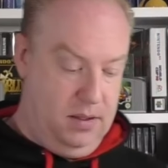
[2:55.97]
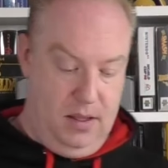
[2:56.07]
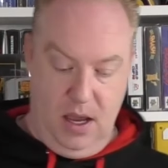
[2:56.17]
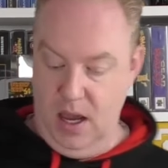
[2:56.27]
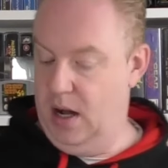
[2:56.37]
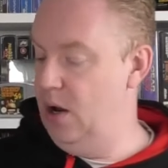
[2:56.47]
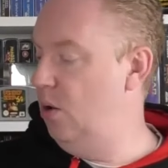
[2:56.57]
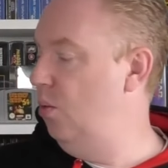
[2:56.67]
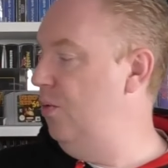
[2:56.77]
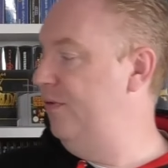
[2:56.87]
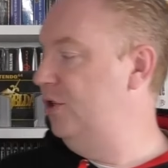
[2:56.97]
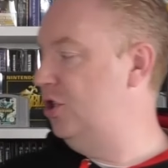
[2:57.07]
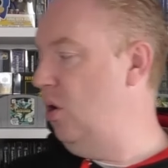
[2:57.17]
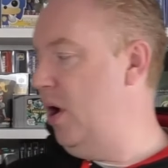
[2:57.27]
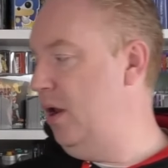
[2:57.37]
Then
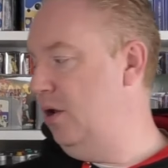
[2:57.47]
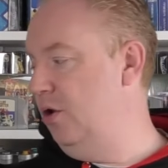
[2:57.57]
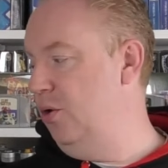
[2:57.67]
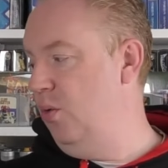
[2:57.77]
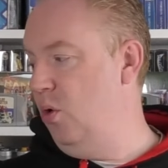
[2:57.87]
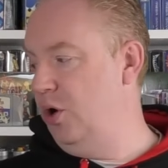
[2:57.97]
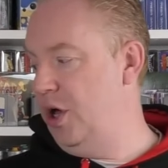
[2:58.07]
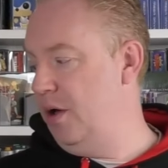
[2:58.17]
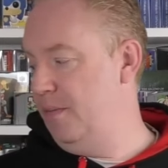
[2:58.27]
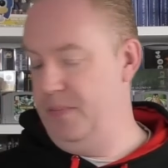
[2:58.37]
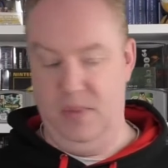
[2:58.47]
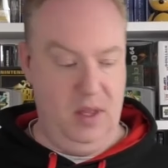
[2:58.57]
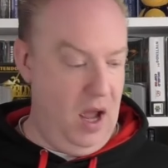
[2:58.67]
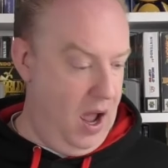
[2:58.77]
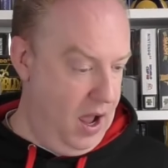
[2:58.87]
Wolfenstein New Order,
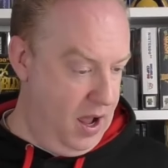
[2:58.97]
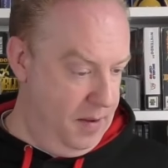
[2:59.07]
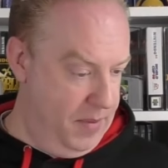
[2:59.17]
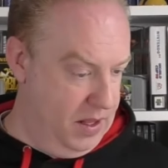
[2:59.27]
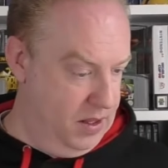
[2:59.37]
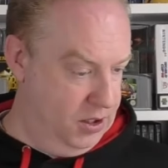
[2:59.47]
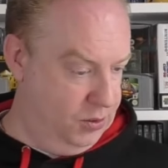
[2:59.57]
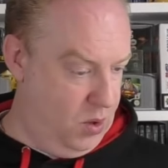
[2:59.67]
this